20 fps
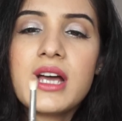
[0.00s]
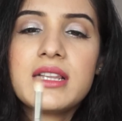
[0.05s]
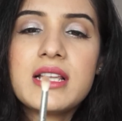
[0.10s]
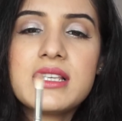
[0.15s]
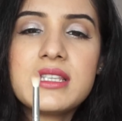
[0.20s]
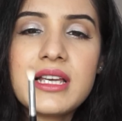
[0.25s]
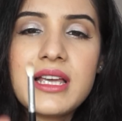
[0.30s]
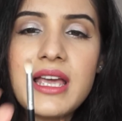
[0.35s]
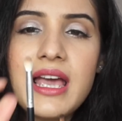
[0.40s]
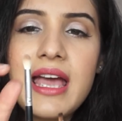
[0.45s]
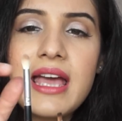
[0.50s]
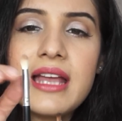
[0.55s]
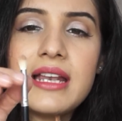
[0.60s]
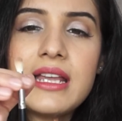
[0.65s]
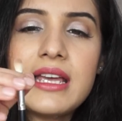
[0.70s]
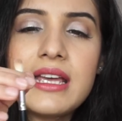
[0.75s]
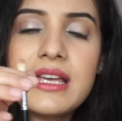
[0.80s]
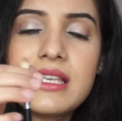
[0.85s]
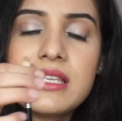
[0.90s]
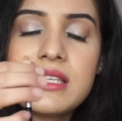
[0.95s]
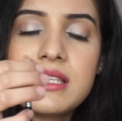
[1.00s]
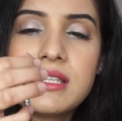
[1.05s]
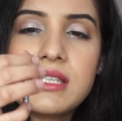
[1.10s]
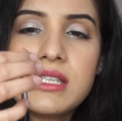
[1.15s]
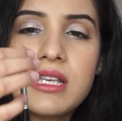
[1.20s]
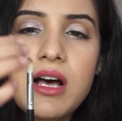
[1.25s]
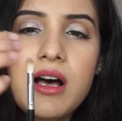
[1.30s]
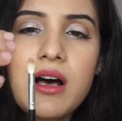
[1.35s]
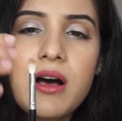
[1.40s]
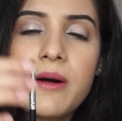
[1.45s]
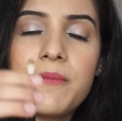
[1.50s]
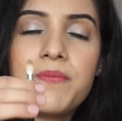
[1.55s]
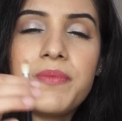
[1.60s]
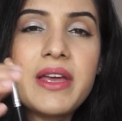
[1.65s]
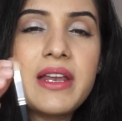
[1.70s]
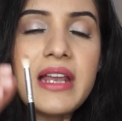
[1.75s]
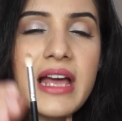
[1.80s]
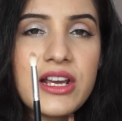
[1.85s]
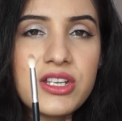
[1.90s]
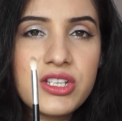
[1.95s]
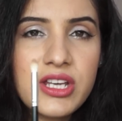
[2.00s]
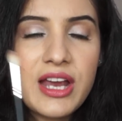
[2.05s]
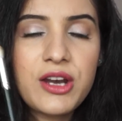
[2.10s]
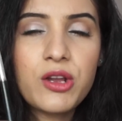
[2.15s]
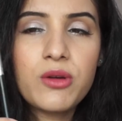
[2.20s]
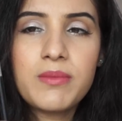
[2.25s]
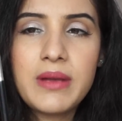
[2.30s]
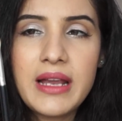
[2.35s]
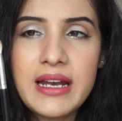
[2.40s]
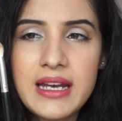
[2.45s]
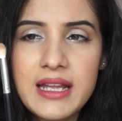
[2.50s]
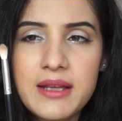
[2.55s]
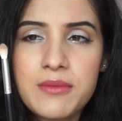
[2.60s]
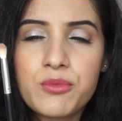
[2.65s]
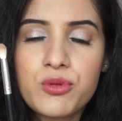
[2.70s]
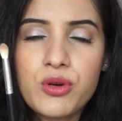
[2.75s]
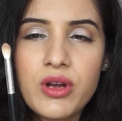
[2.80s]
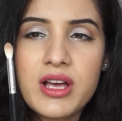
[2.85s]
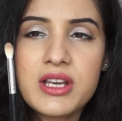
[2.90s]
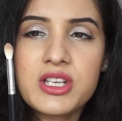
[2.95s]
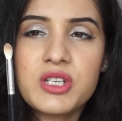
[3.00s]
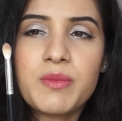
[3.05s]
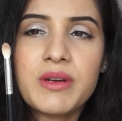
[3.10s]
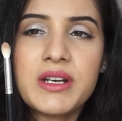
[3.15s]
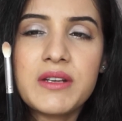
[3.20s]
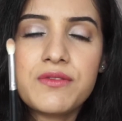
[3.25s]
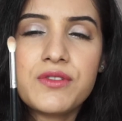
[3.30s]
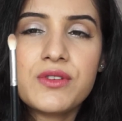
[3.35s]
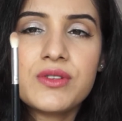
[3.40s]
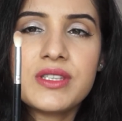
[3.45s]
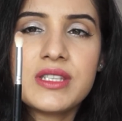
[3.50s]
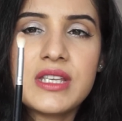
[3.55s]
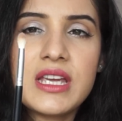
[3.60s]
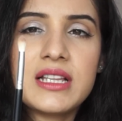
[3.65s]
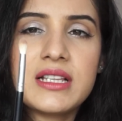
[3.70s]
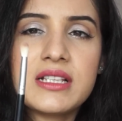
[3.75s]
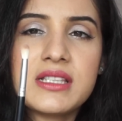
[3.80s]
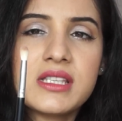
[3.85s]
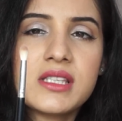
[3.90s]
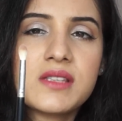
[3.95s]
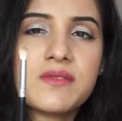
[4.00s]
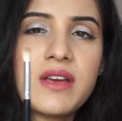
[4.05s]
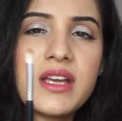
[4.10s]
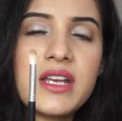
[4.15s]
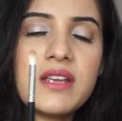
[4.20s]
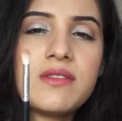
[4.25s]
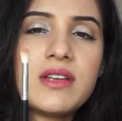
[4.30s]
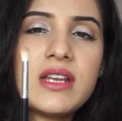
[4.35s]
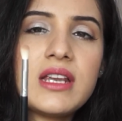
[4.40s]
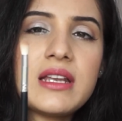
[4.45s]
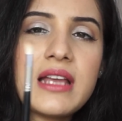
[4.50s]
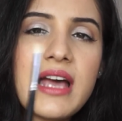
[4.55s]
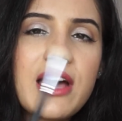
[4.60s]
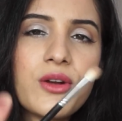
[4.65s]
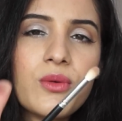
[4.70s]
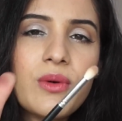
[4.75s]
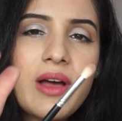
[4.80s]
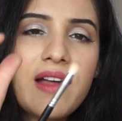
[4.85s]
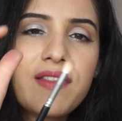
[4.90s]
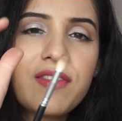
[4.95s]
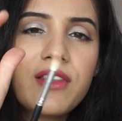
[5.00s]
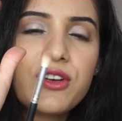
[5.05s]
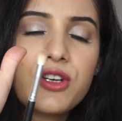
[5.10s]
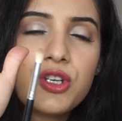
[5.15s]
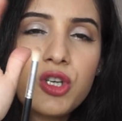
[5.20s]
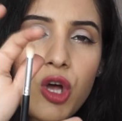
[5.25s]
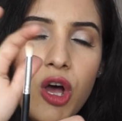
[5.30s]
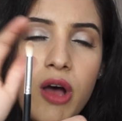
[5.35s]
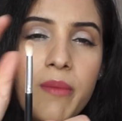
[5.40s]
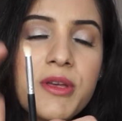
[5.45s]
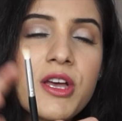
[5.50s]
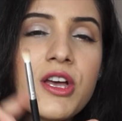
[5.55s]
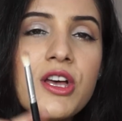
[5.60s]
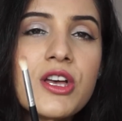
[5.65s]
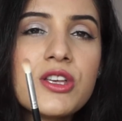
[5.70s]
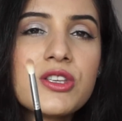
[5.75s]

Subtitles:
This again is an eyeshadow blending brush, but if you see, this is very narrow at the top.